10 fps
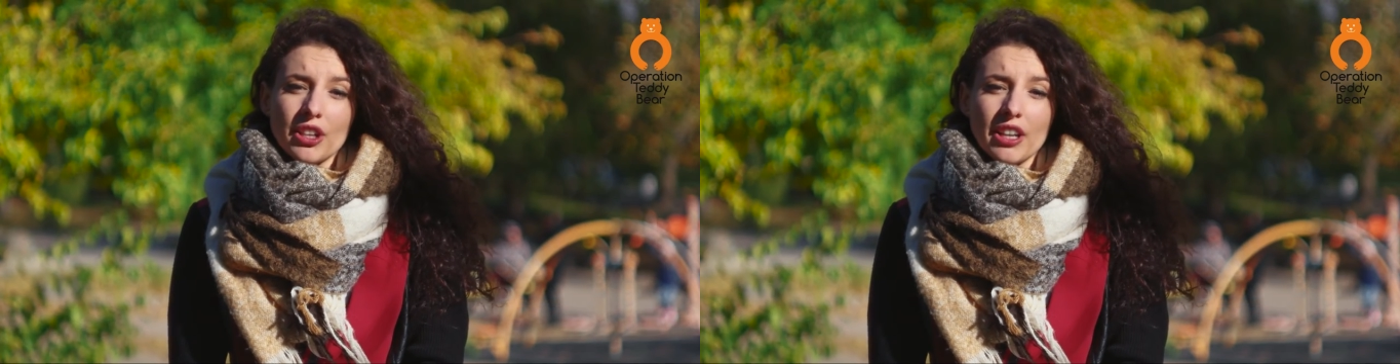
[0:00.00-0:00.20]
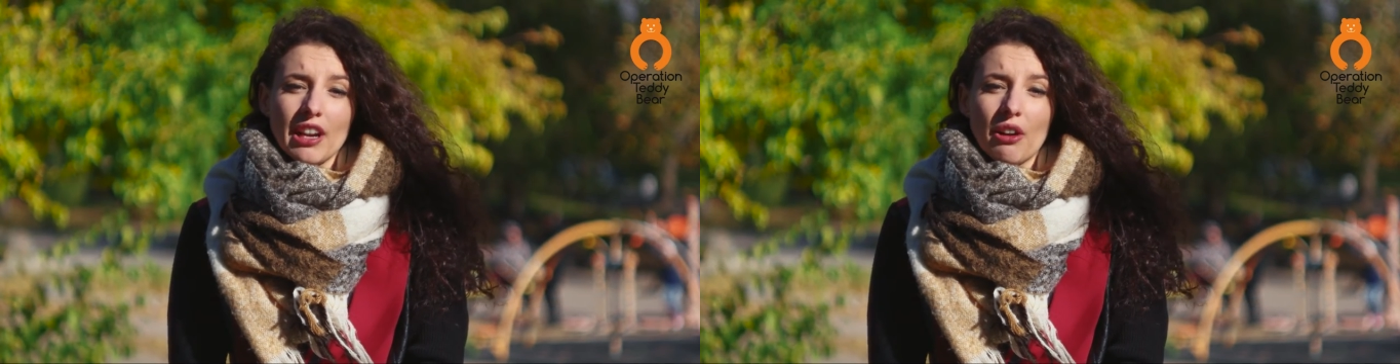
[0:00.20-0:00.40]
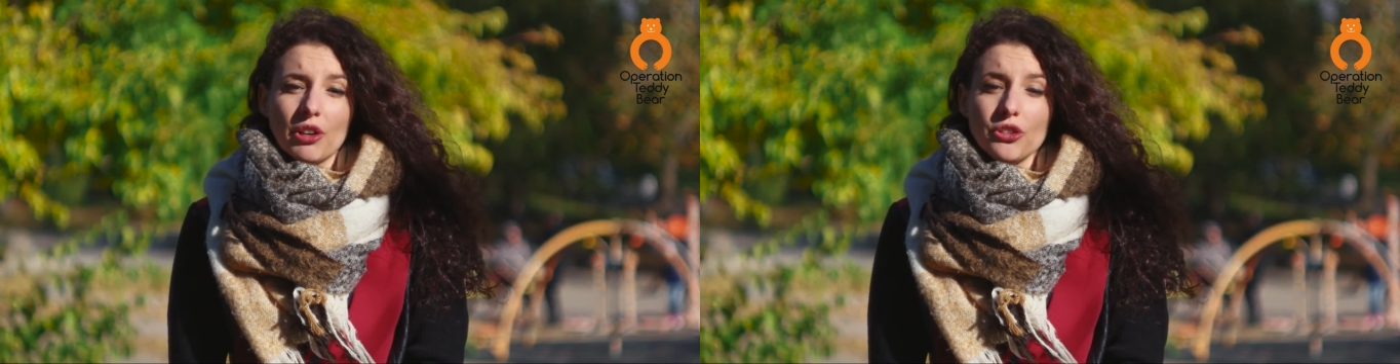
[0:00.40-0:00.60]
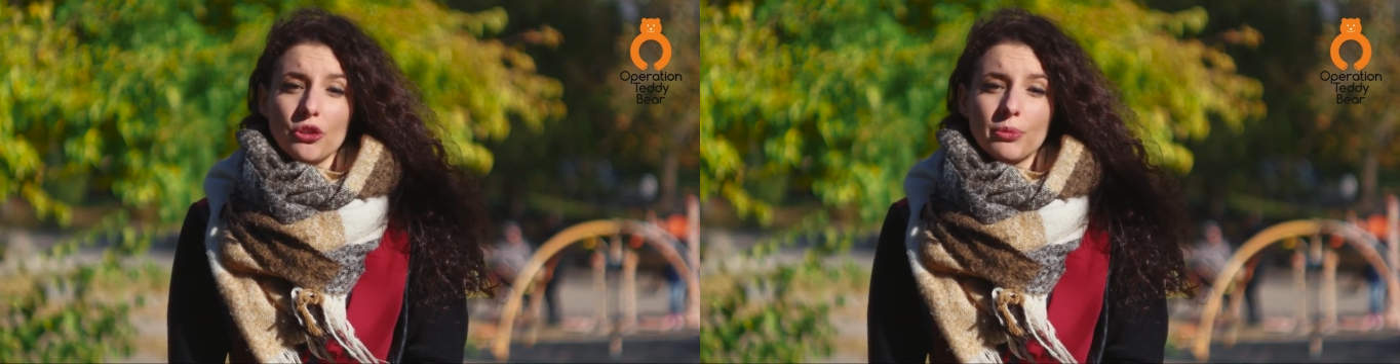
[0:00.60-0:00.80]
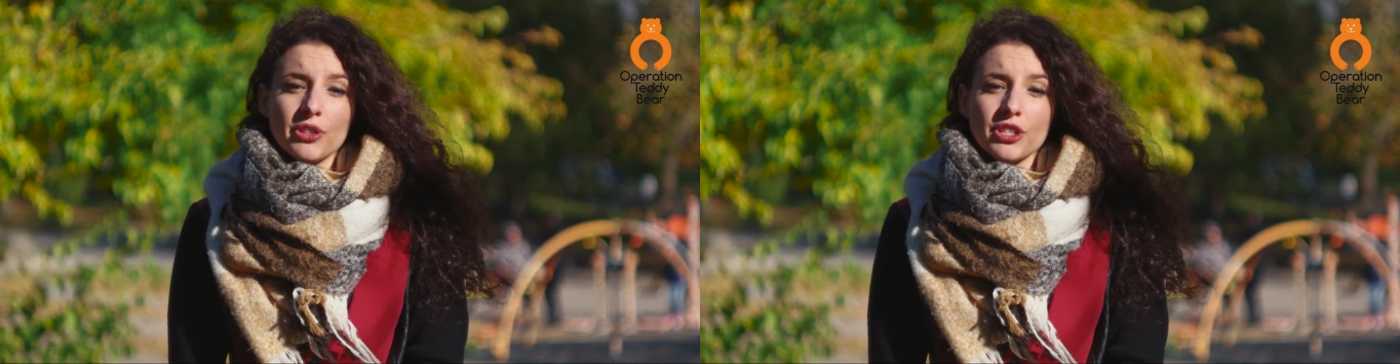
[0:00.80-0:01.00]
in our
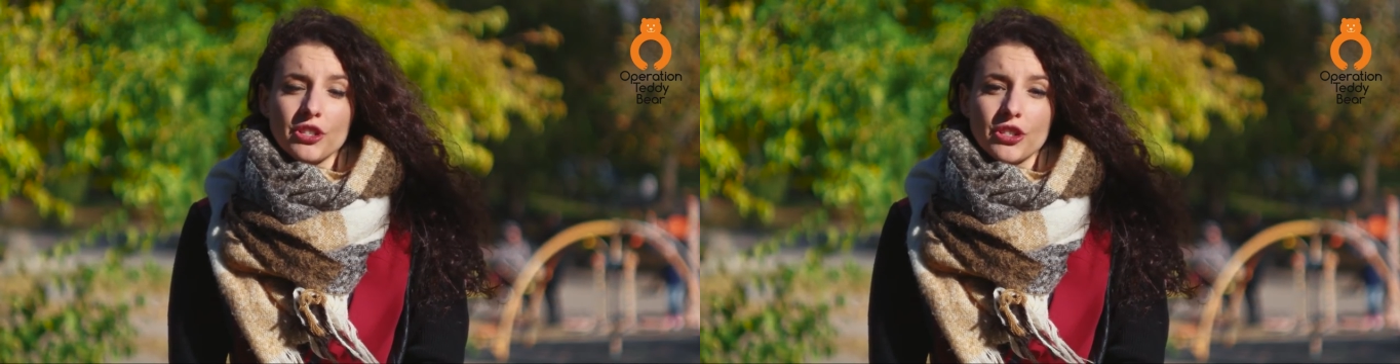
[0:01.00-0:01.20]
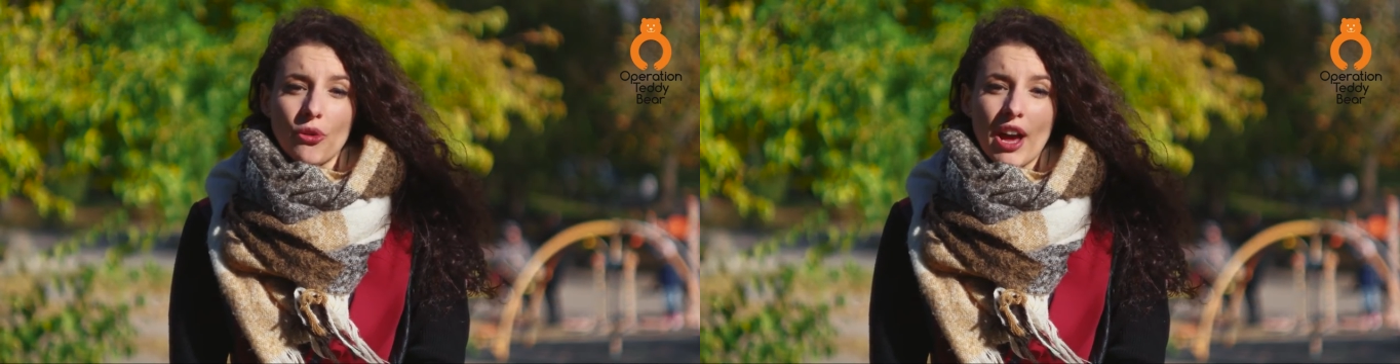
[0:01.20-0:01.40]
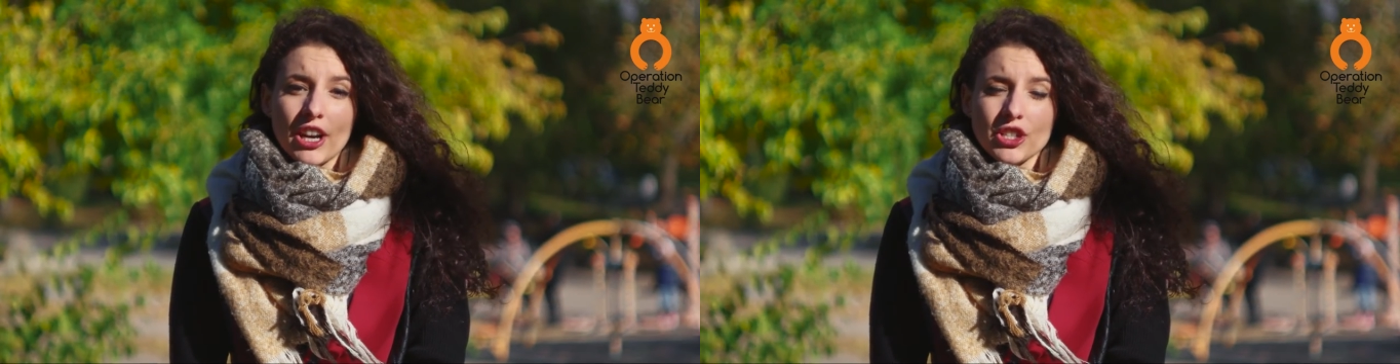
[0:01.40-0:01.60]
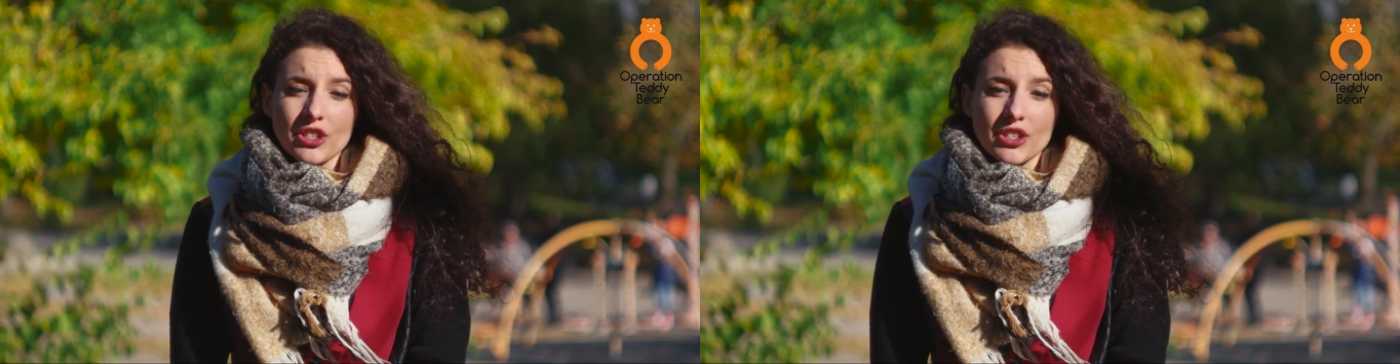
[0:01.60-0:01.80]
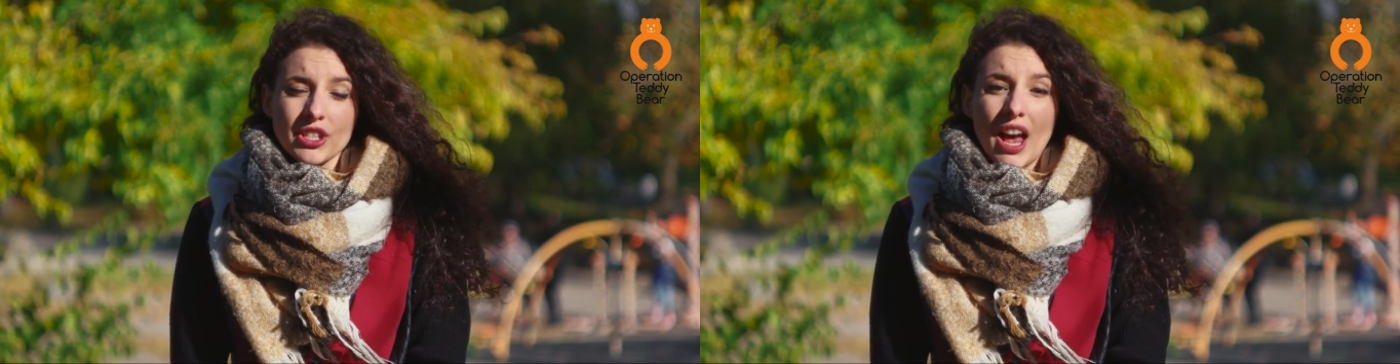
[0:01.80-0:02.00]
numerous
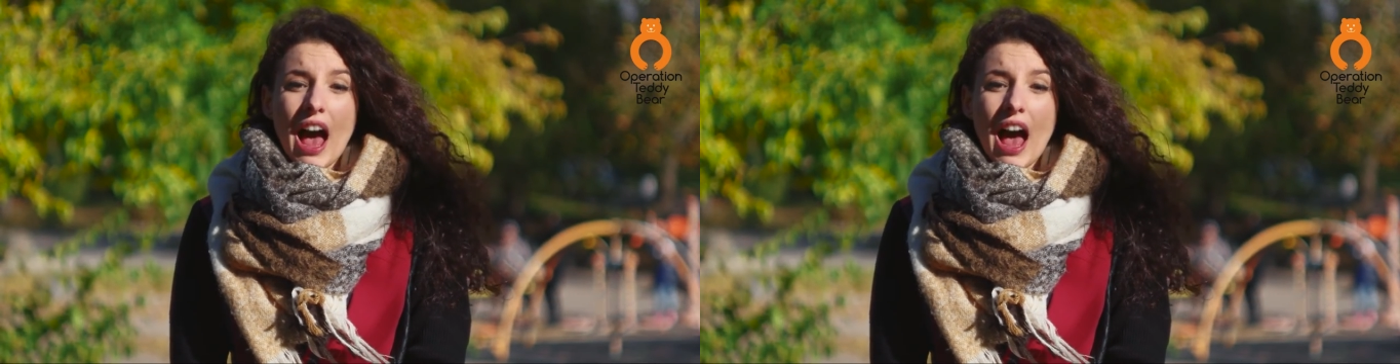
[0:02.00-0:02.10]
interactions